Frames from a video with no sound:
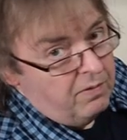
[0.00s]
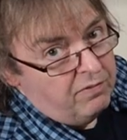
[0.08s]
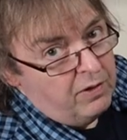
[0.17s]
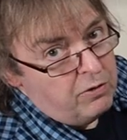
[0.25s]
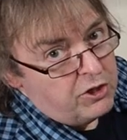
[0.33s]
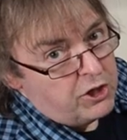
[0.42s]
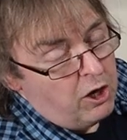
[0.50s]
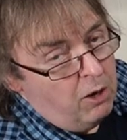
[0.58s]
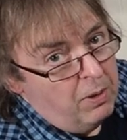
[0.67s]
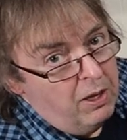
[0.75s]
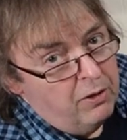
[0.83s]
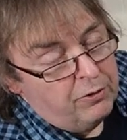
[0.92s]

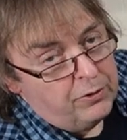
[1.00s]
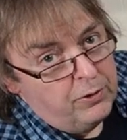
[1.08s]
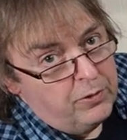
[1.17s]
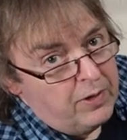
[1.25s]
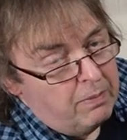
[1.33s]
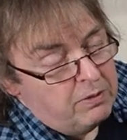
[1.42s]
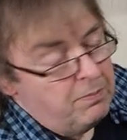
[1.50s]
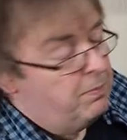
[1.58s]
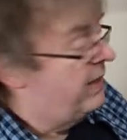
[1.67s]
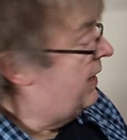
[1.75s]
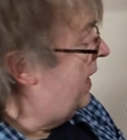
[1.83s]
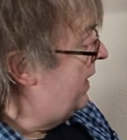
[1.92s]
Photoshop through to Epson
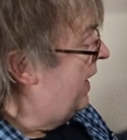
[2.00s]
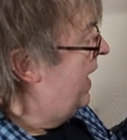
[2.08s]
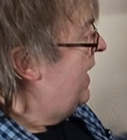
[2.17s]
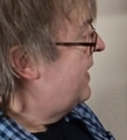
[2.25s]
Print Layer.